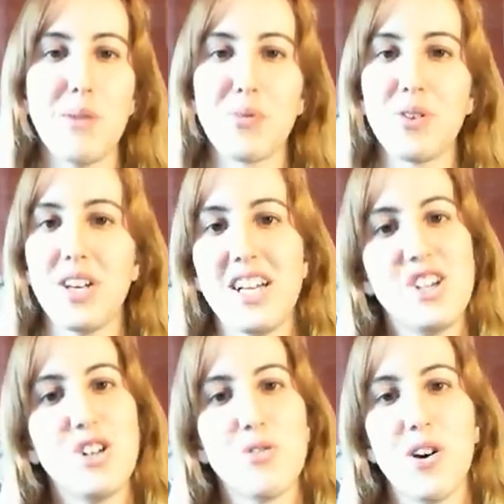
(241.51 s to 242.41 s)
rooted
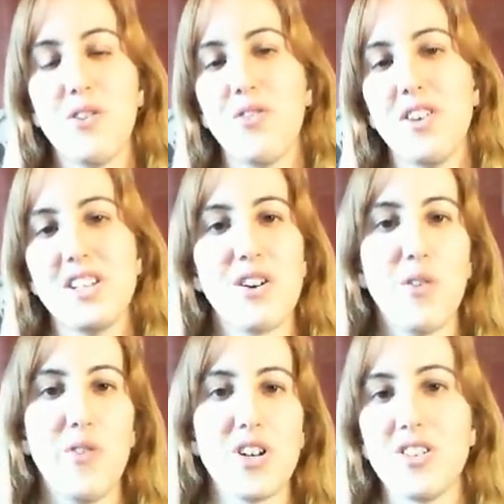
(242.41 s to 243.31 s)
issue of is
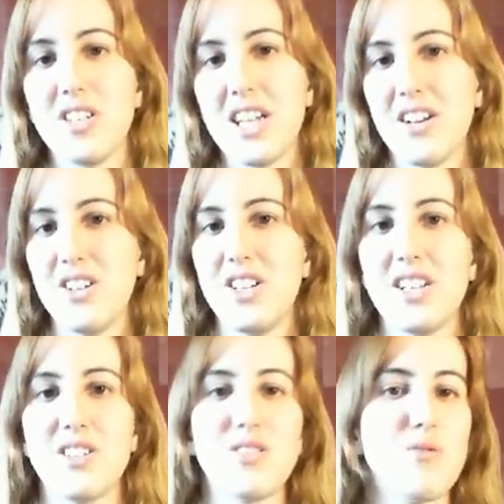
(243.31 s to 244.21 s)
artificial
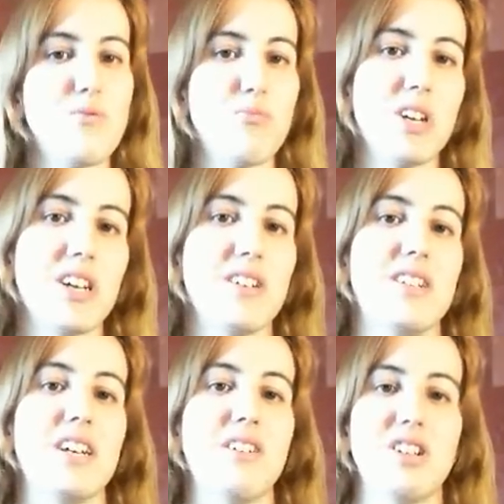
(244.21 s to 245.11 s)
intelligence real
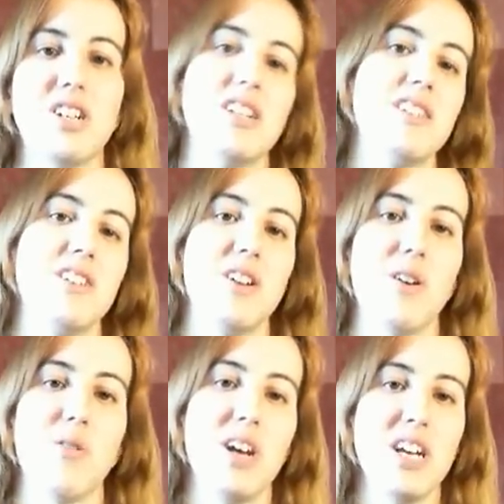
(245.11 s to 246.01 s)
intelligence you
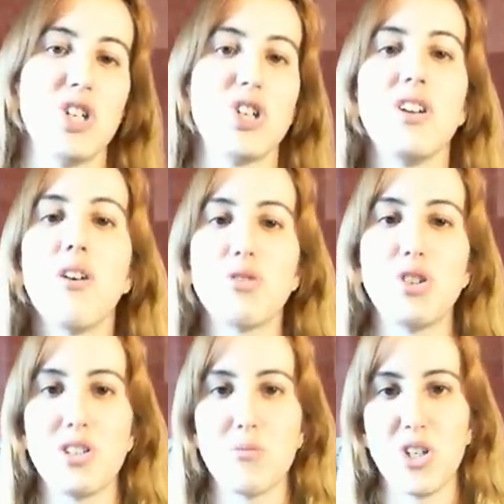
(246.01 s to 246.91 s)
know she knows
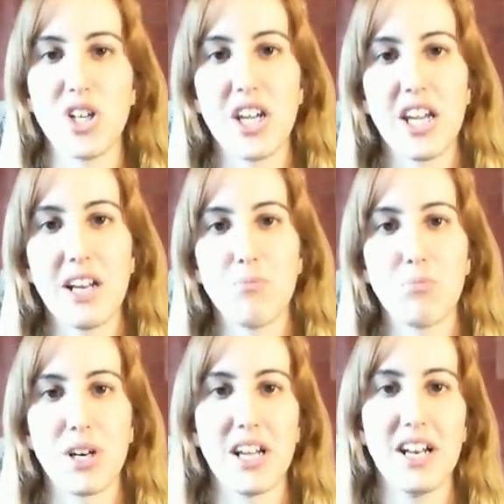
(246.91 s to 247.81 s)
she's a machine
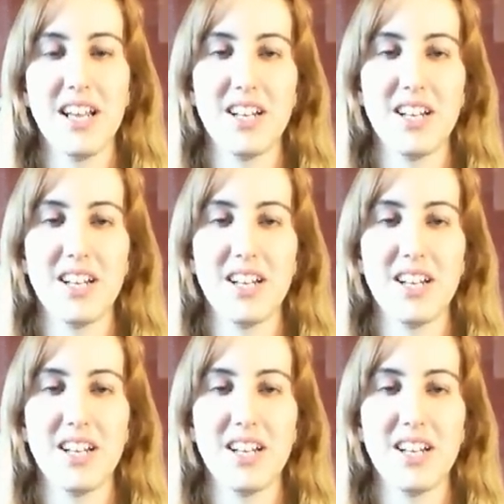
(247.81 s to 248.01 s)
but